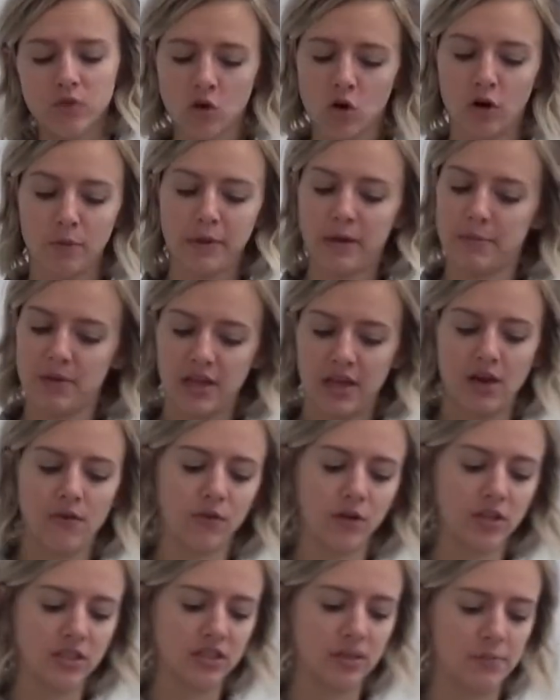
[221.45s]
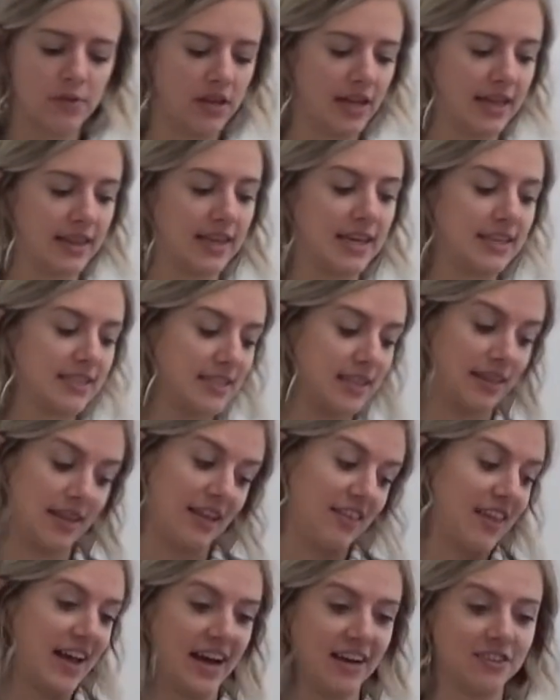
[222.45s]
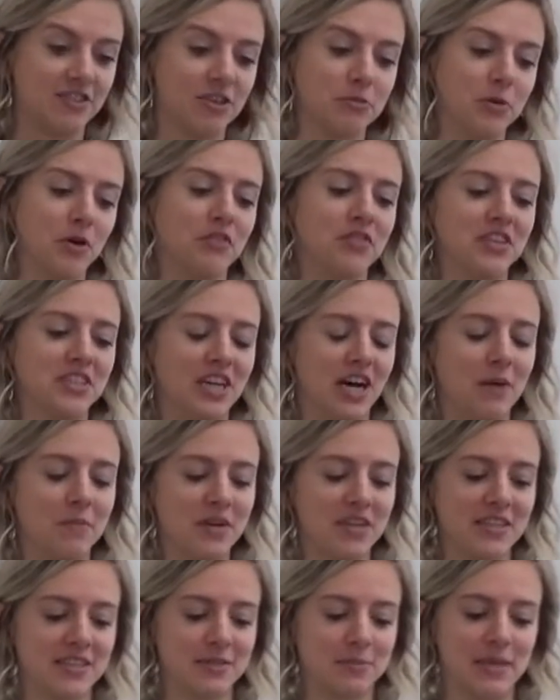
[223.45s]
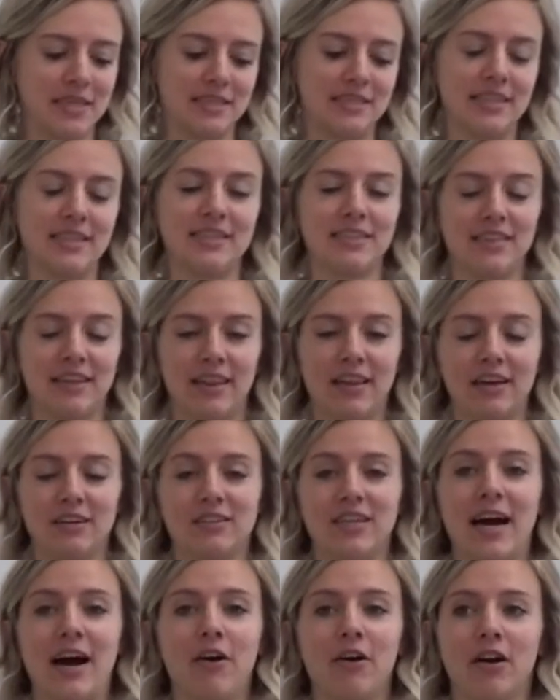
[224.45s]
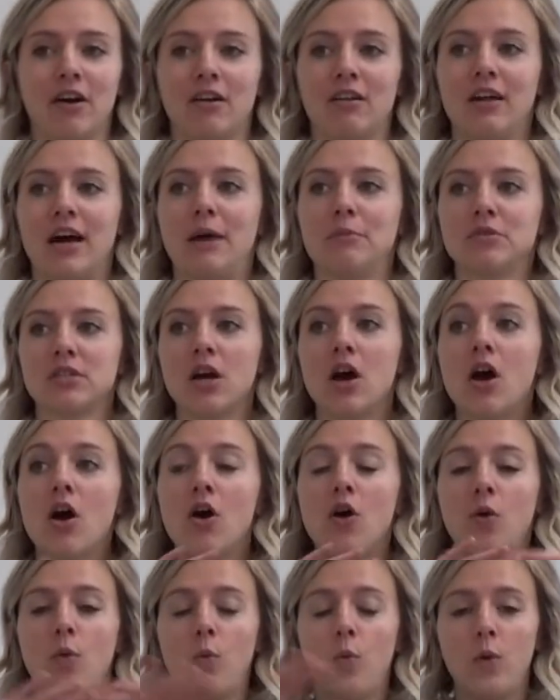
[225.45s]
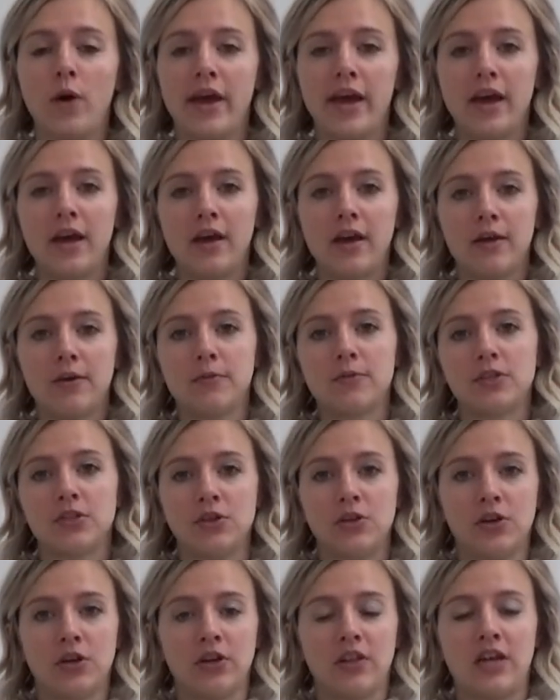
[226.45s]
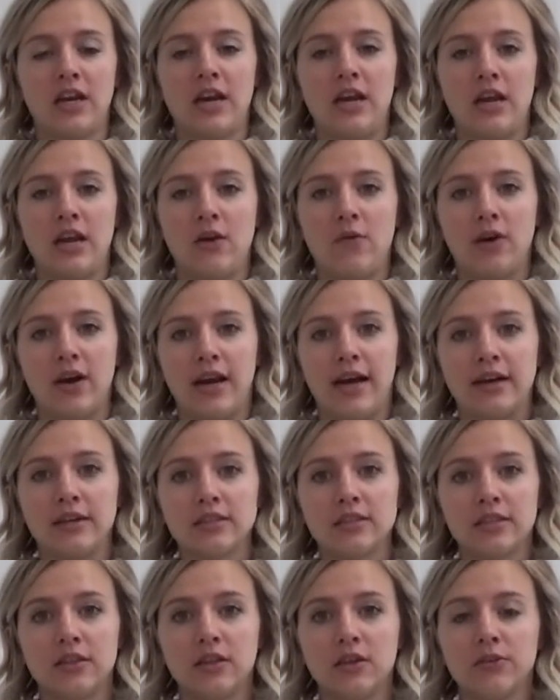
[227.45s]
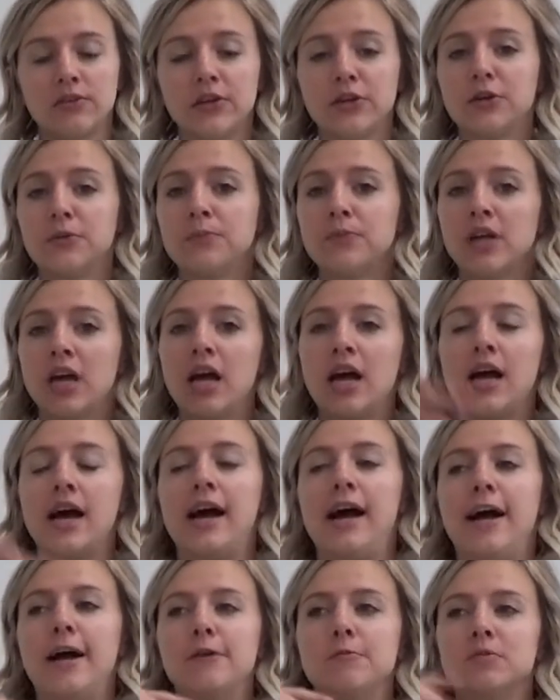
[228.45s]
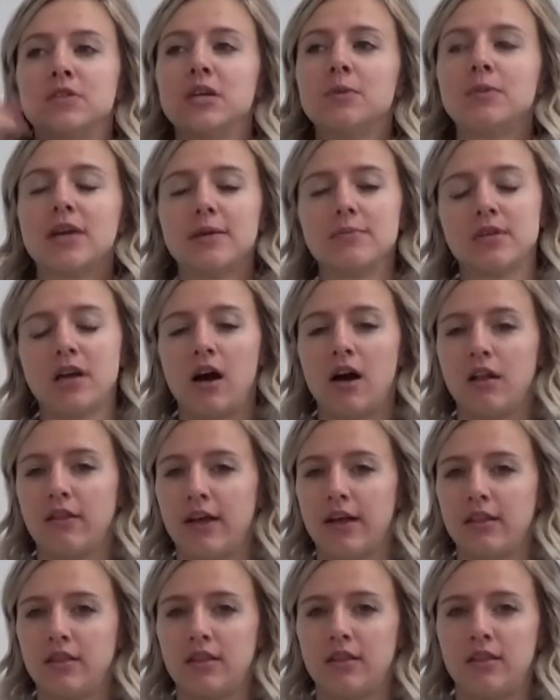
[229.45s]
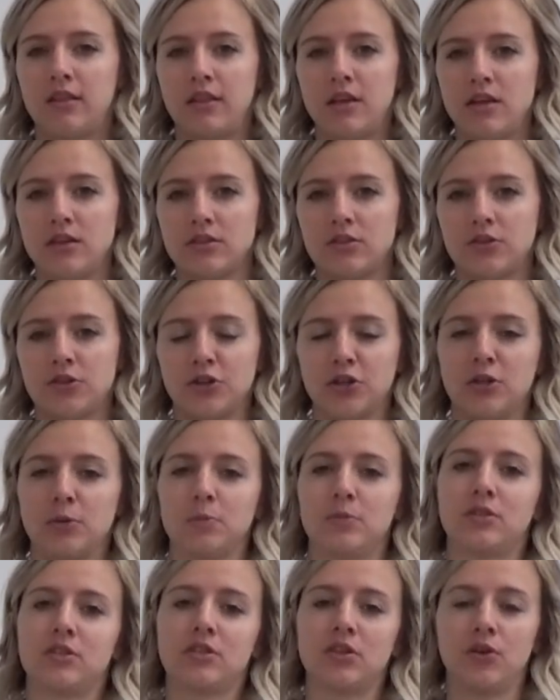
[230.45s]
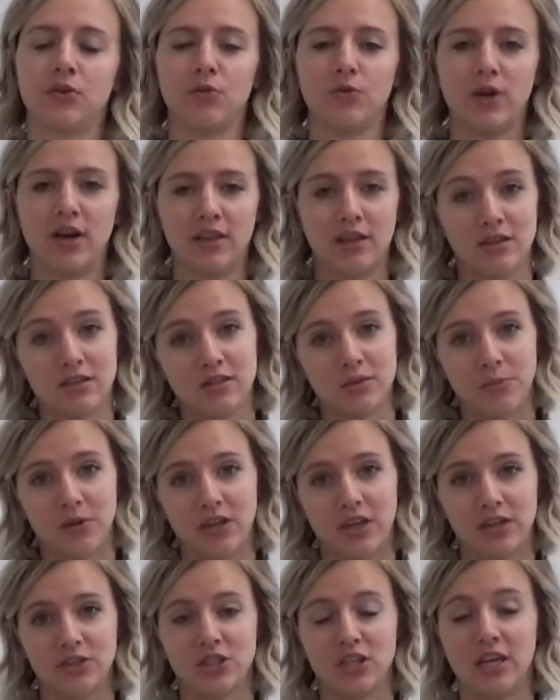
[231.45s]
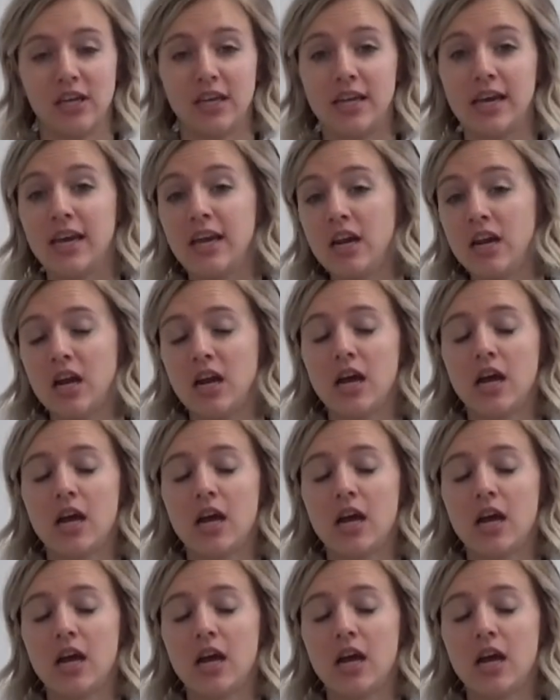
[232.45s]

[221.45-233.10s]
or maybe they rolled something like this and then they had to remove a dominant species and their tower collapsed way sooner than anyone else in the room. Sometimes I'll let these groups run the simulation again,